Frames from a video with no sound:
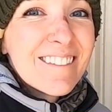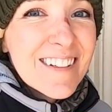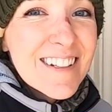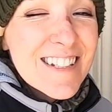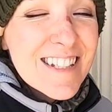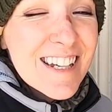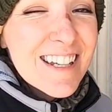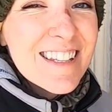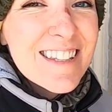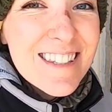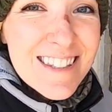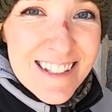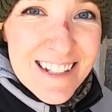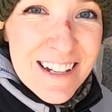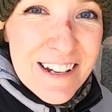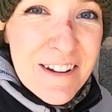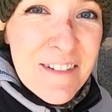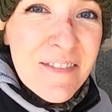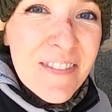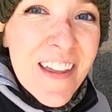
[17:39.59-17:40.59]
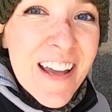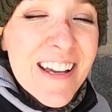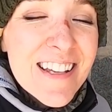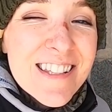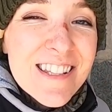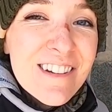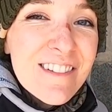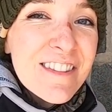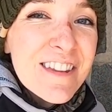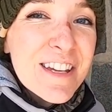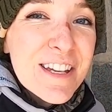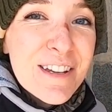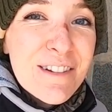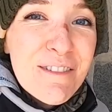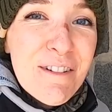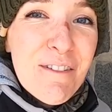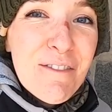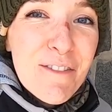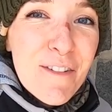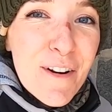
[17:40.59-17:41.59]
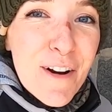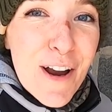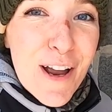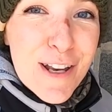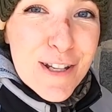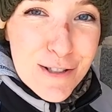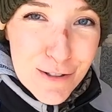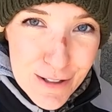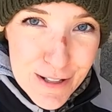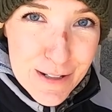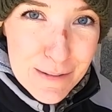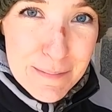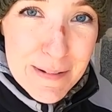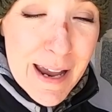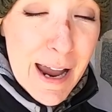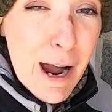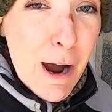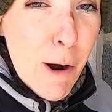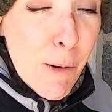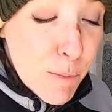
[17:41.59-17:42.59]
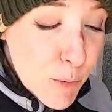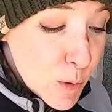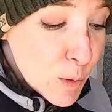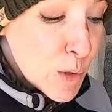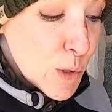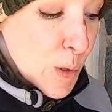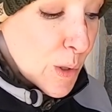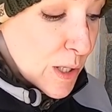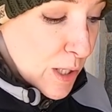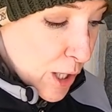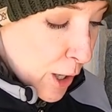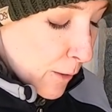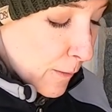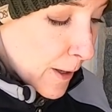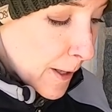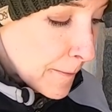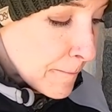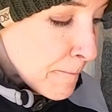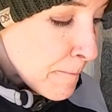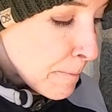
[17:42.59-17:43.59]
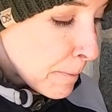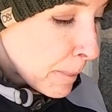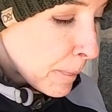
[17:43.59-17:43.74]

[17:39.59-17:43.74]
we shall see. So, thank you for joining me. I hope you enjoyed going.